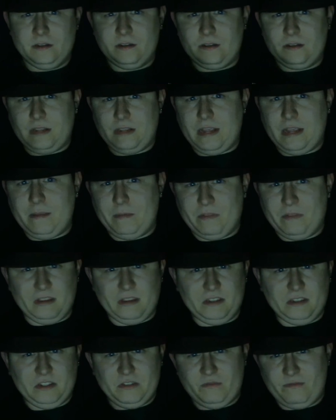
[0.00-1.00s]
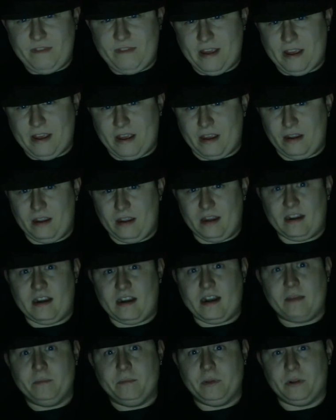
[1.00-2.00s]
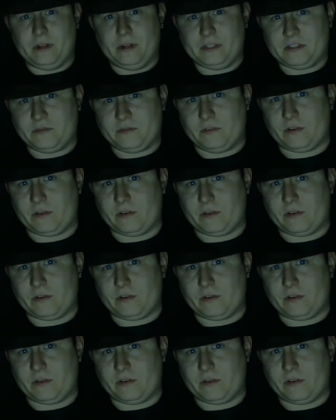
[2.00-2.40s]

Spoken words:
Keep things vague and nebulous for